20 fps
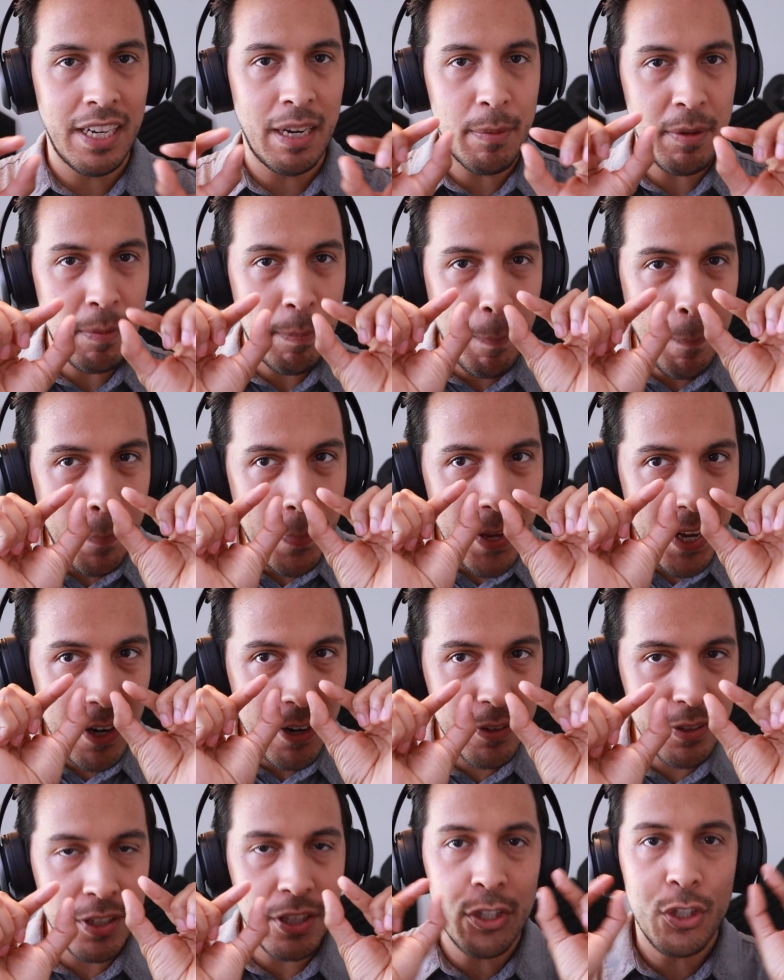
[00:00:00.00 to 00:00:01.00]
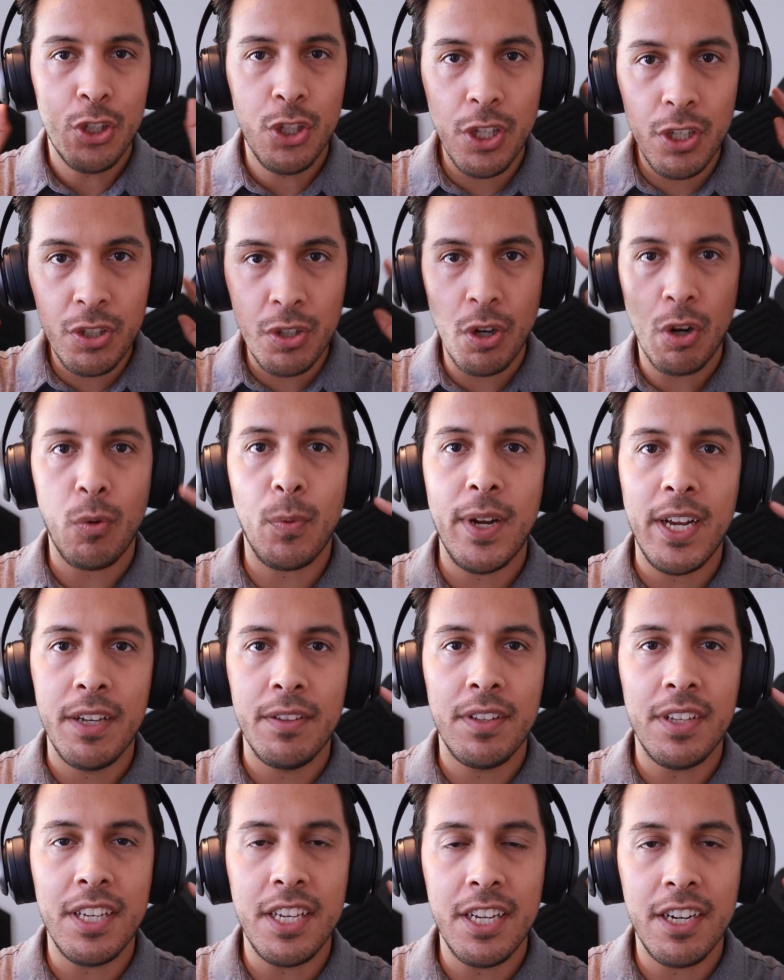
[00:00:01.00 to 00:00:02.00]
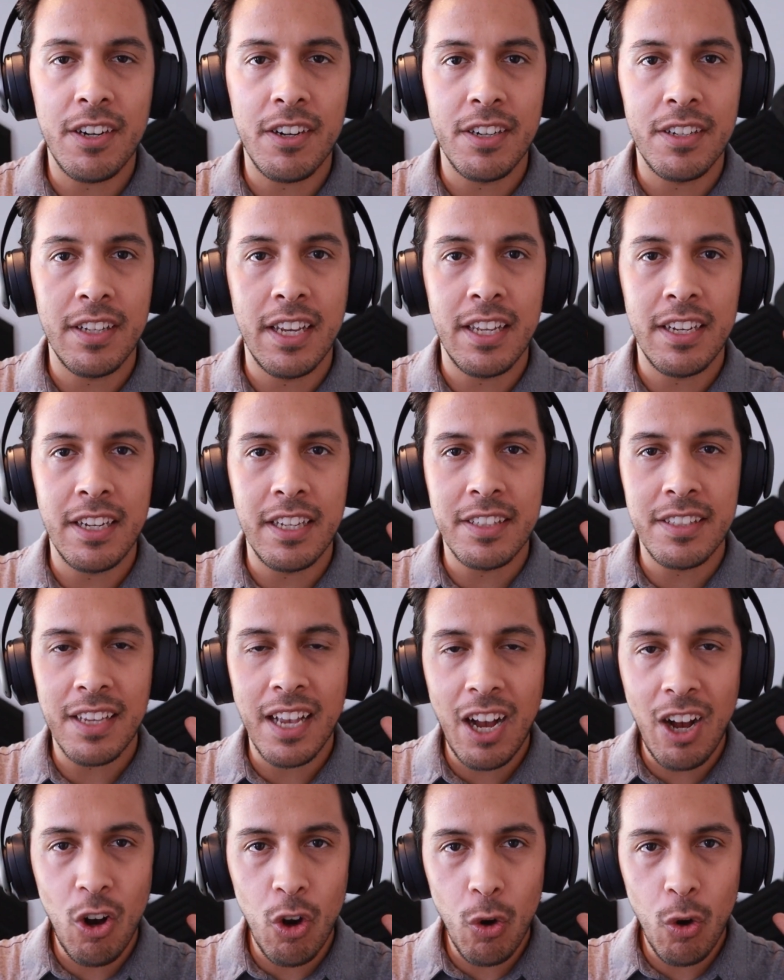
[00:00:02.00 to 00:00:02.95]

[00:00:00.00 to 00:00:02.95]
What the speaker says: and I mean barely, just around the ear, and it's